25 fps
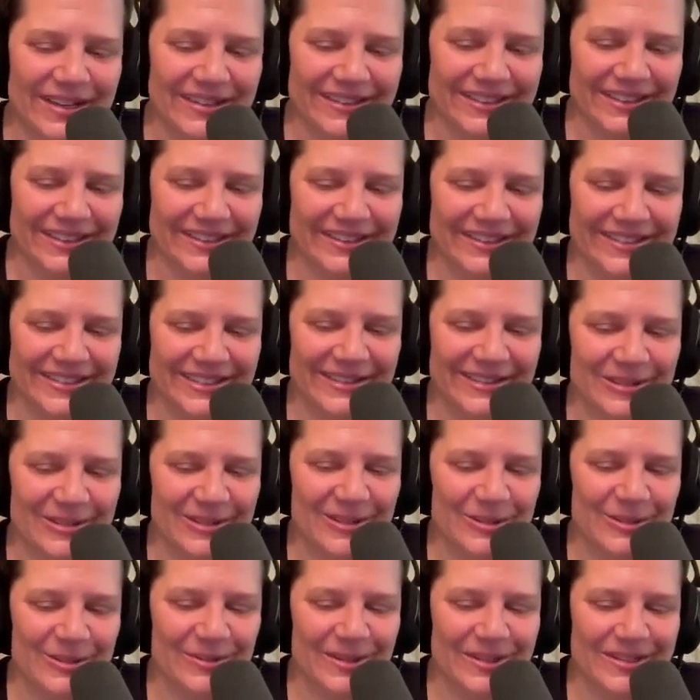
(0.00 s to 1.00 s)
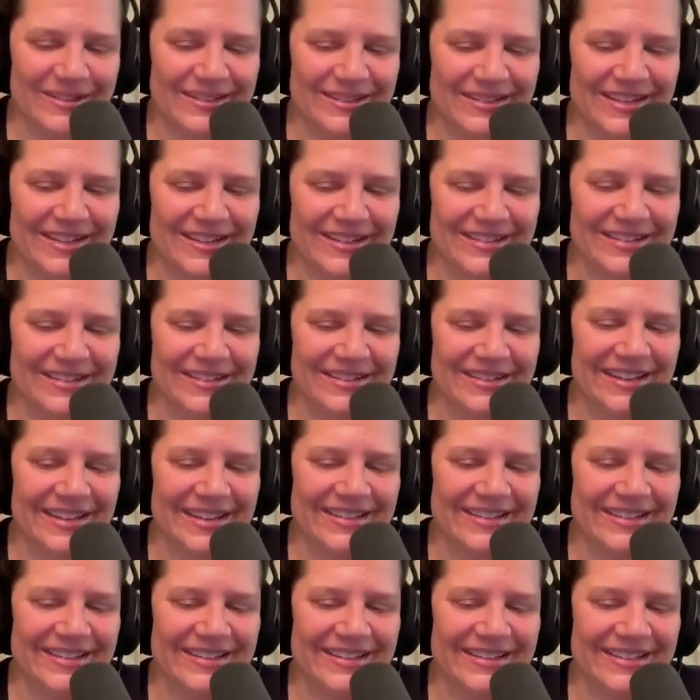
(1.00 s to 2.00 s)
out there on YouTube
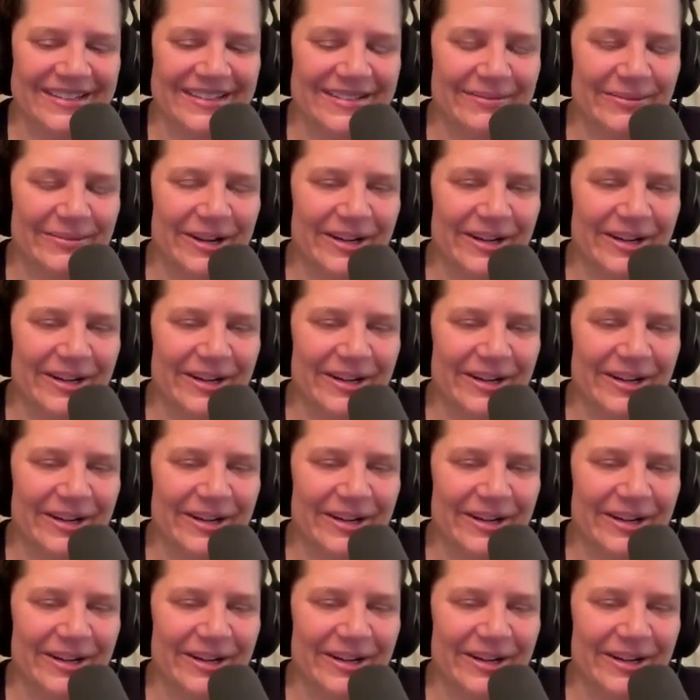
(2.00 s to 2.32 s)
and